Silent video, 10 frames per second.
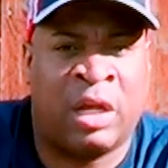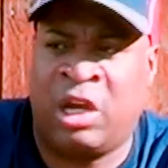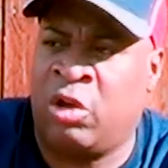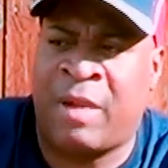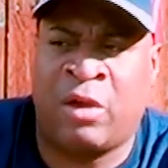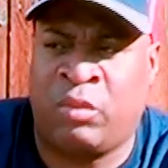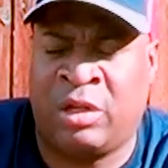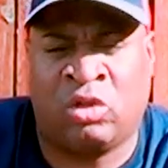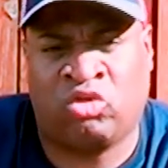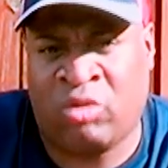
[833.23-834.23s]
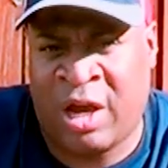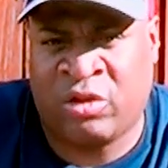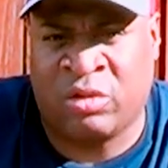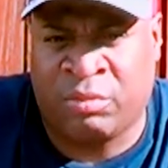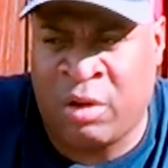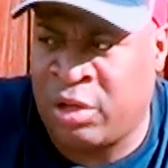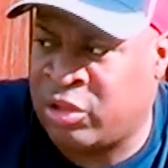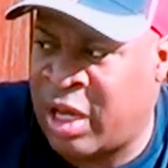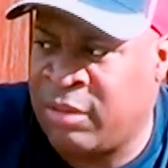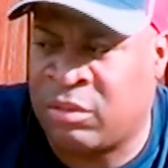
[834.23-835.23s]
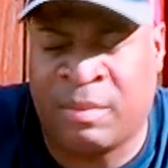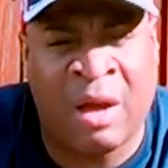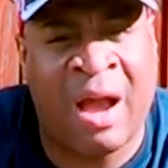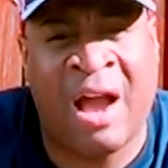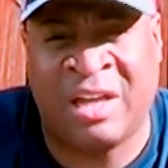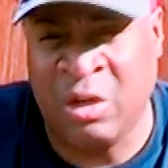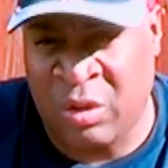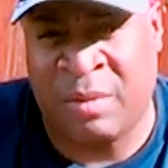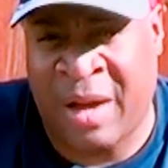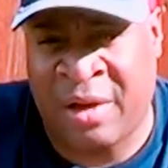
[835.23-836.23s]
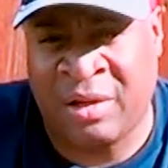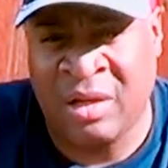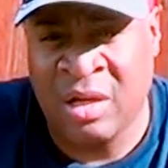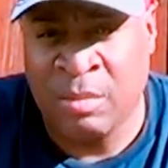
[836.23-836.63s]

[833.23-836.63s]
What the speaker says: Now everybody went and trashed LeBron James about how he went about it,